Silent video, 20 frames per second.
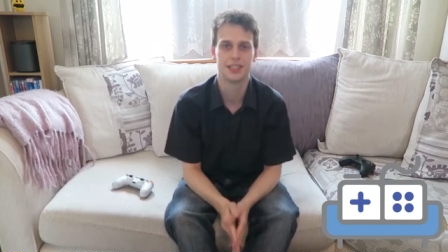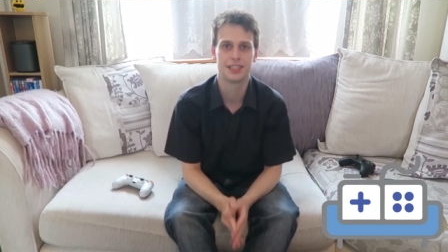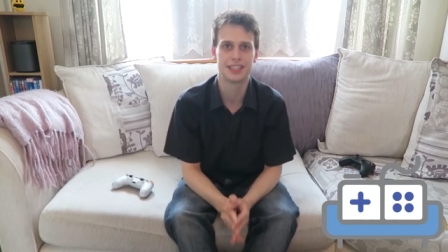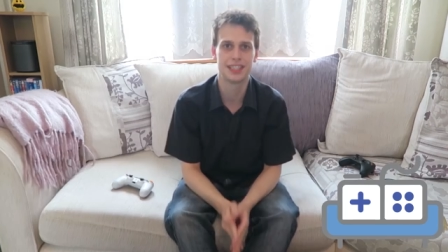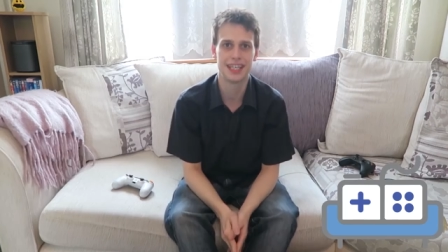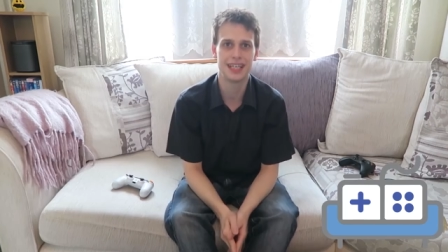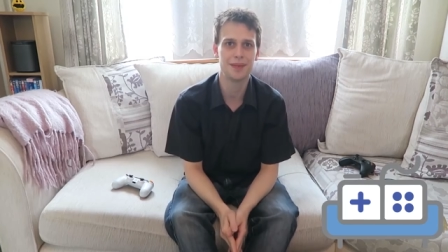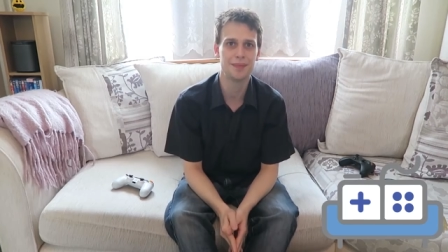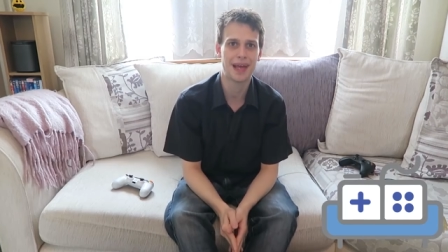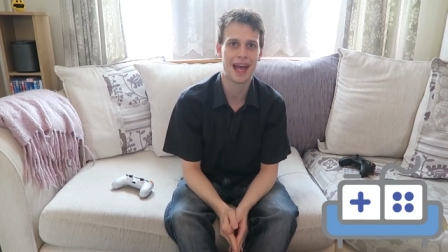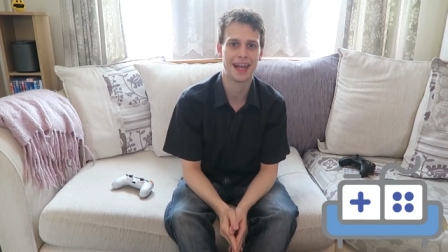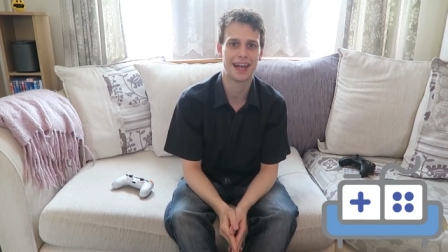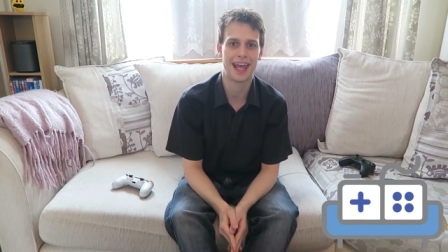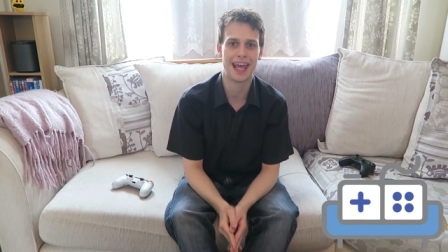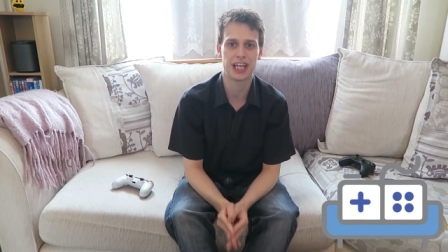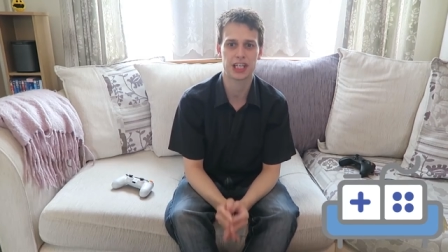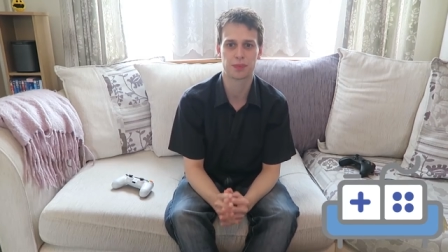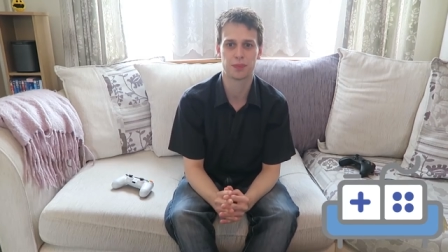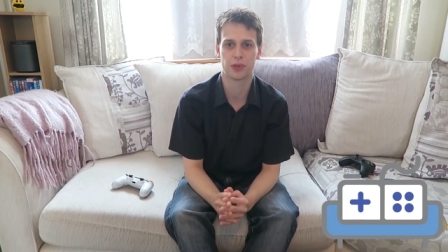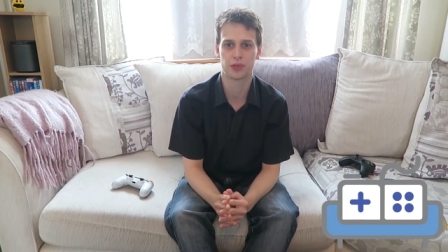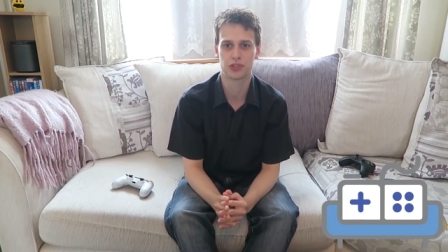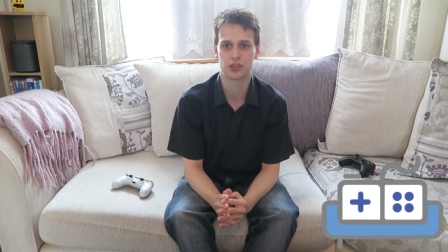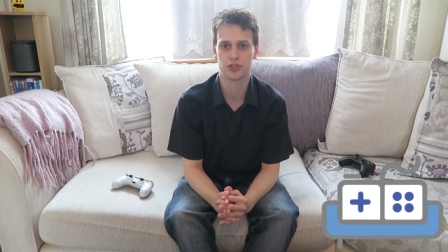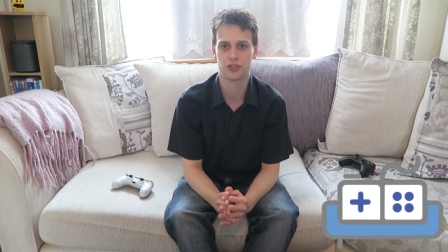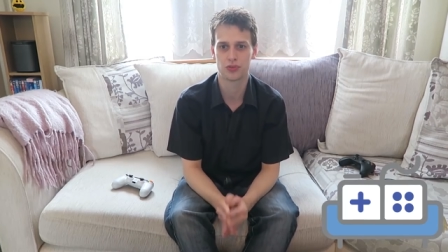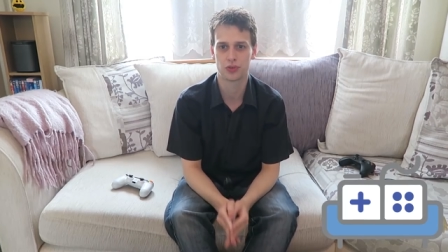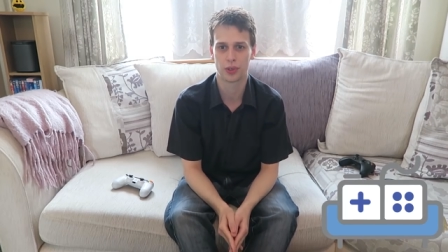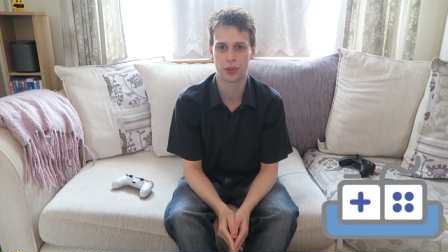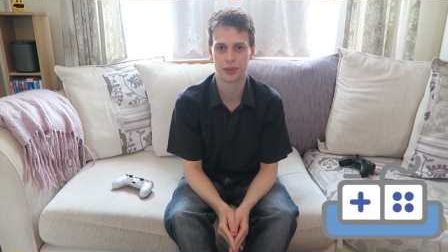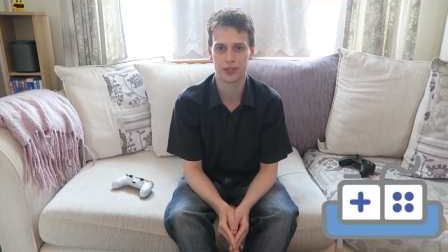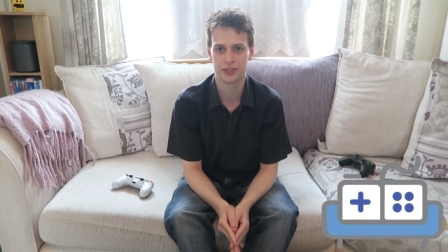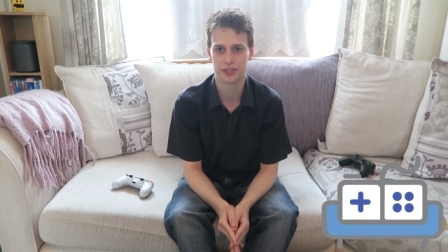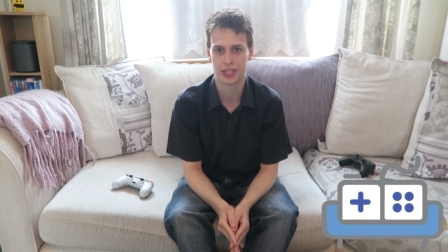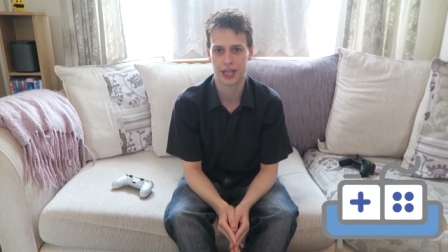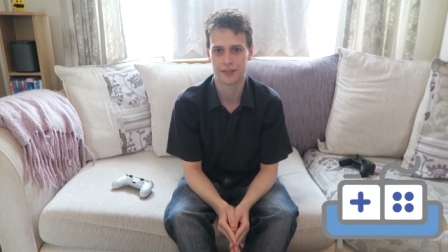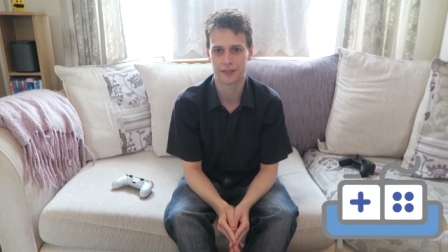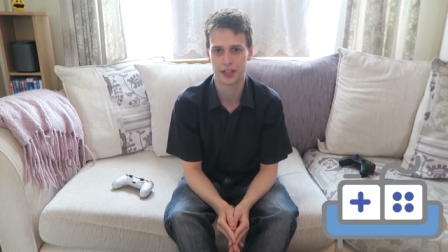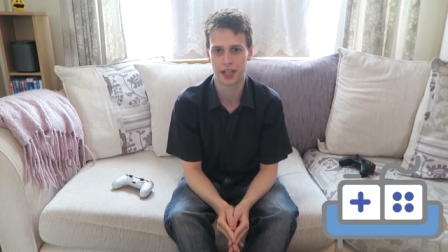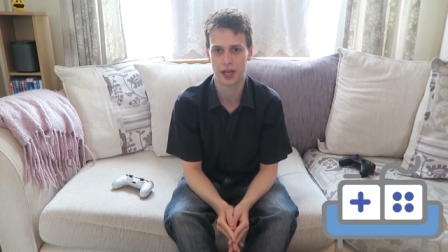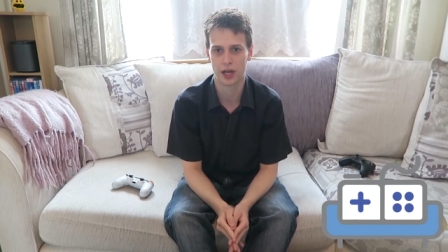Steam and Xbox controllers
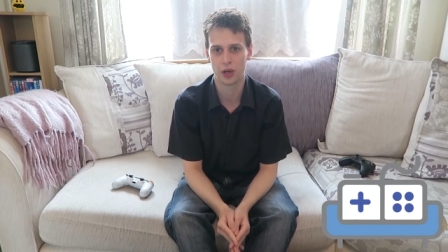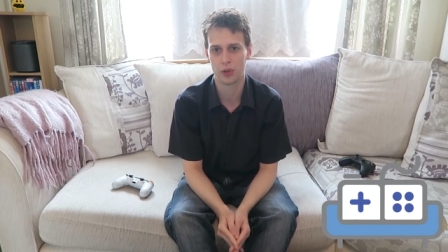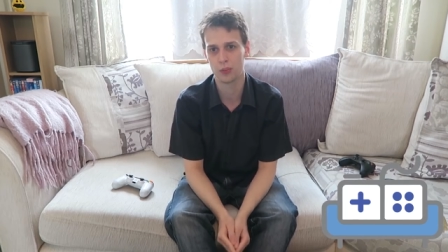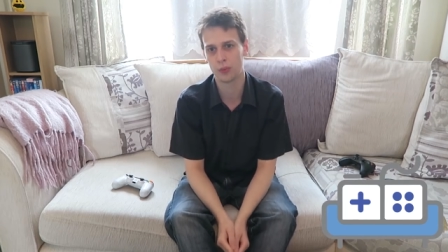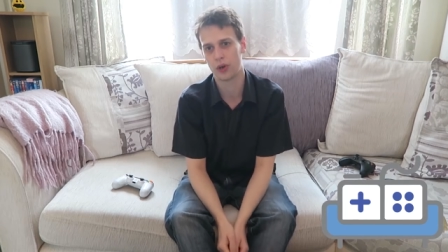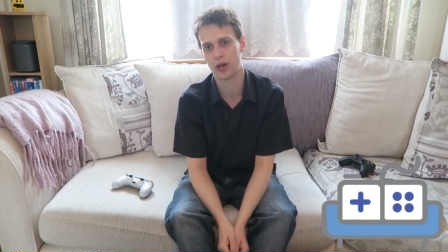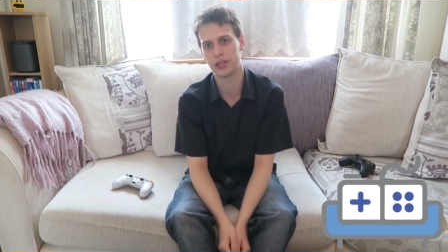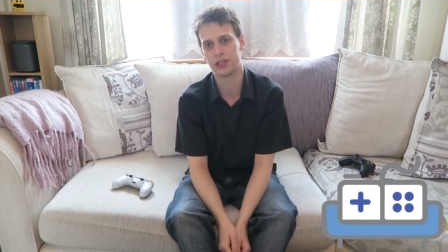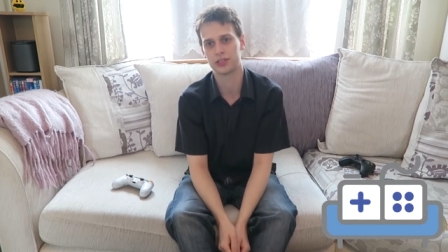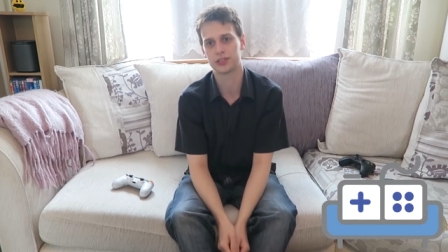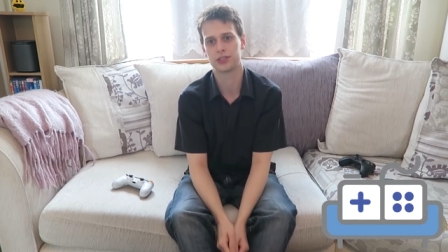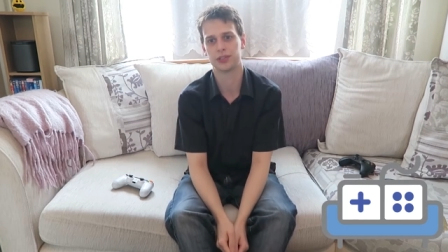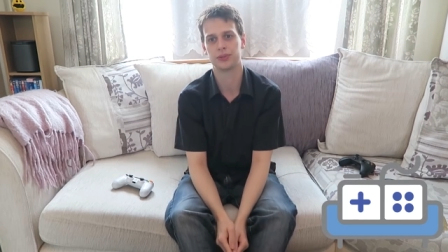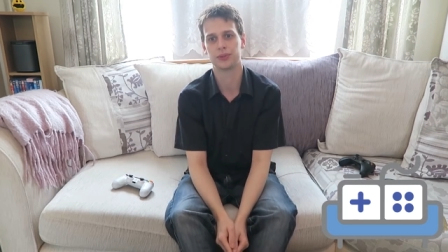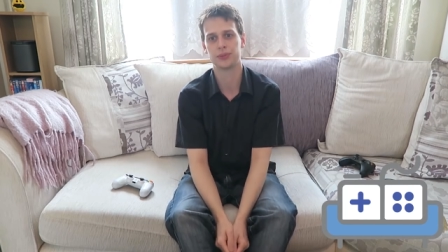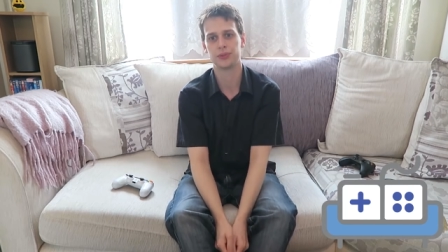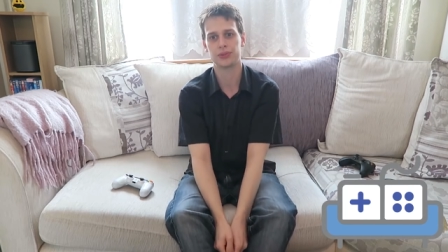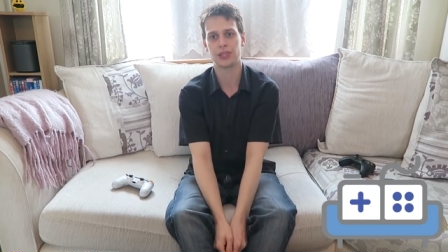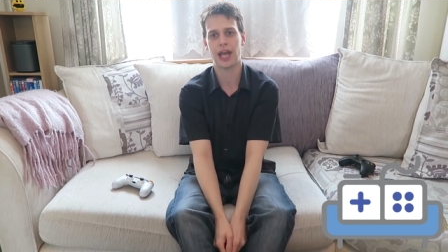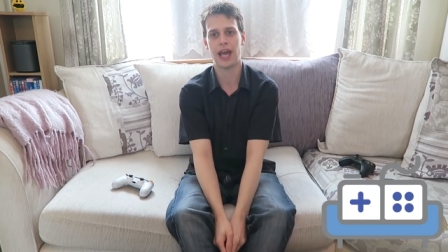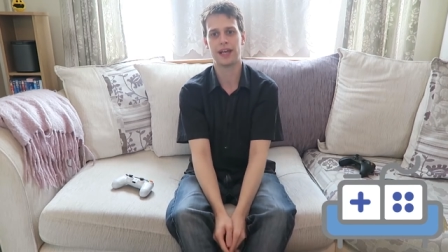have their own wireless dongles,